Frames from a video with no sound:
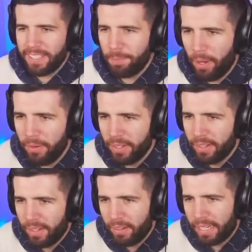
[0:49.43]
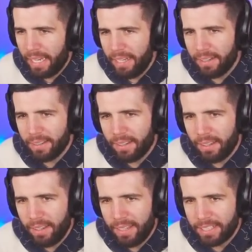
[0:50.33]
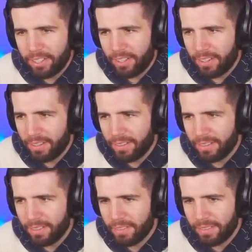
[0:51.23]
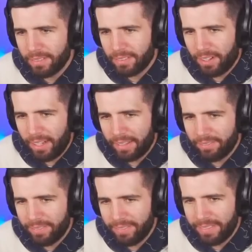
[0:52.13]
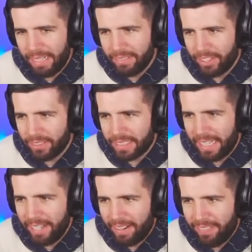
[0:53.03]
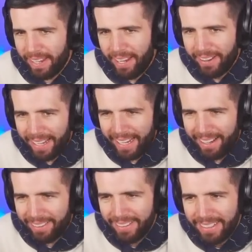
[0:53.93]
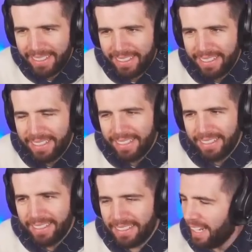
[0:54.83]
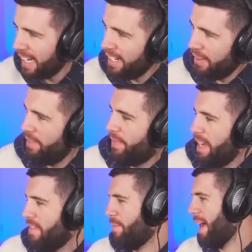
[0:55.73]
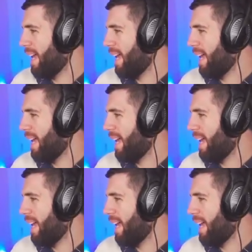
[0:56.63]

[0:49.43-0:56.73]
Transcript: opponent. Okay, uh, he's got... Right, Lewandowski, Raphael... So, like, you know, in FIFA back